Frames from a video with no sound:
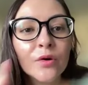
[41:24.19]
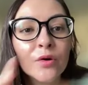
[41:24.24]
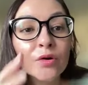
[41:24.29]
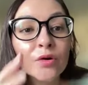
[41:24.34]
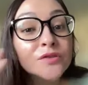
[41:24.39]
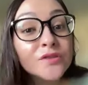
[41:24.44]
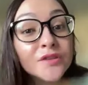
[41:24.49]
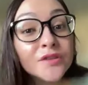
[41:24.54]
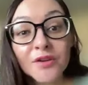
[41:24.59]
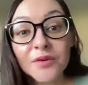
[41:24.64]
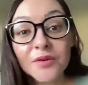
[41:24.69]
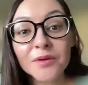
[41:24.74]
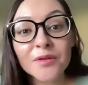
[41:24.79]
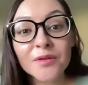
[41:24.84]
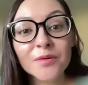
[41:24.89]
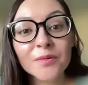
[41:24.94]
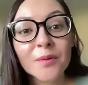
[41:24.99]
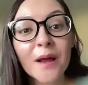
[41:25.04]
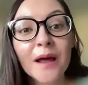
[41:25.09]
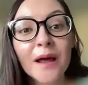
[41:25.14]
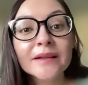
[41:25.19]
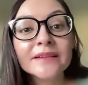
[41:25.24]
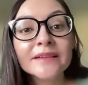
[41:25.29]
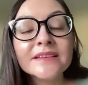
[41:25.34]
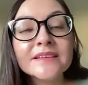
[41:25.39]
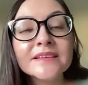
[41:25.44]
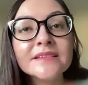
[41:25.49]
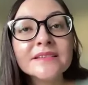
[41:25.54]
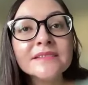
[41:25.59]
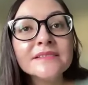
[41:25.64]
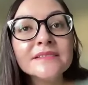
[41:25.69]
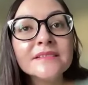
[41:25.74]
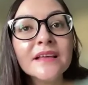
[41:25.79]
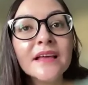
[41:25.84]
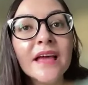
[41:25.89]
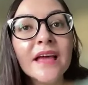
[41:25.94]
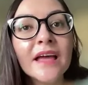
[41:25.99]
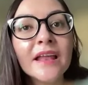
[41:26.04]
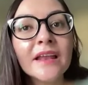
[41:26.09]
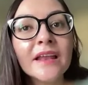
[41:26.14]
continue with our practice
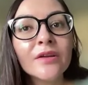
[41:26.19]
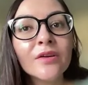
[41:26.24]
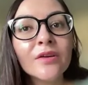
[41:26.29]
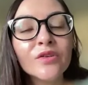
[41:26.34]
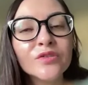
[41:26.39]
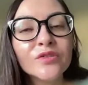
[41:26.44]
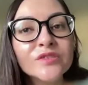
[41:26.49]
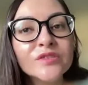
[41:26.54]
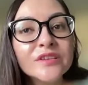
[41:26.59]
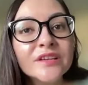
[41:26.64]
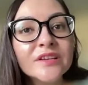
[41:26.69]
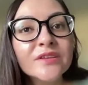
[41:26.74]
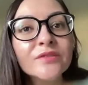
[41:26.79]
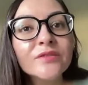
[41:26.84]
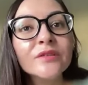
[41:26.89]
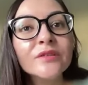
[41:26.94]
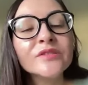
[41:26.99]
and continue